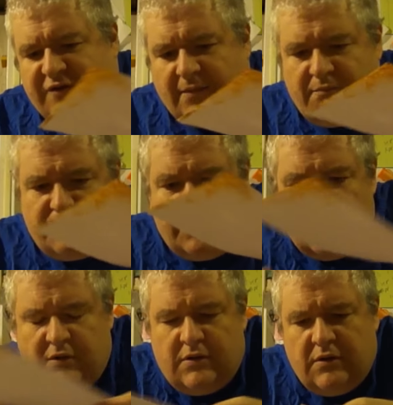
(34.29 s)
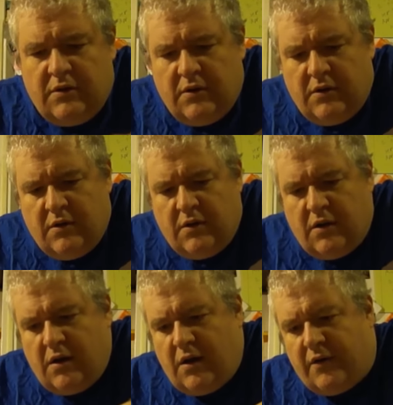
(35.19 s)
something.
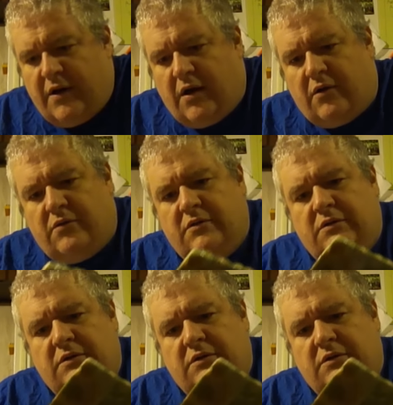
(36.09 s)
Oh no.